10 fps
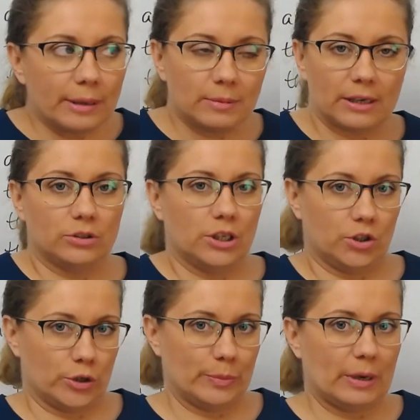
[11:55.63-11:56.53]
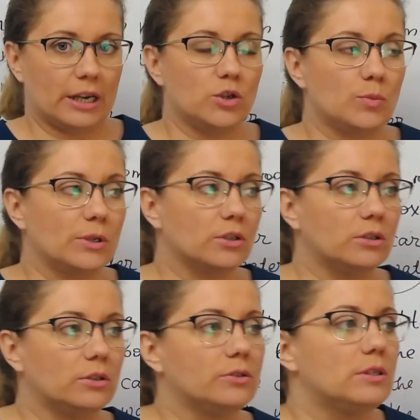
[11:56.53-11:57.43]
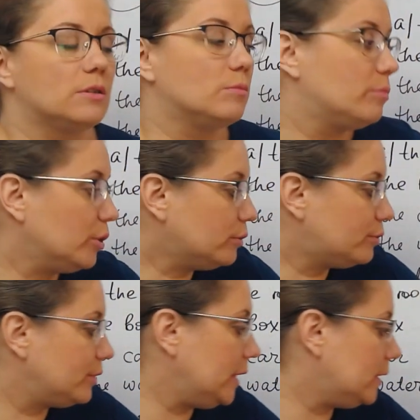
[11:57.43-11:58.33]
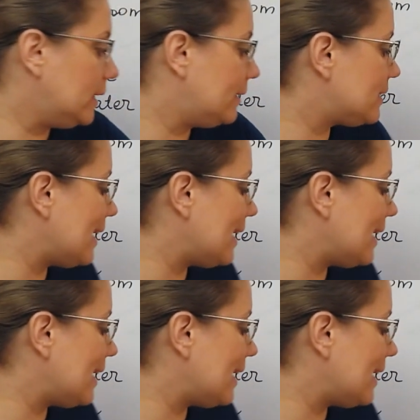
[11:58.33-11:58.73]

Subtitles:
about it too much because both in and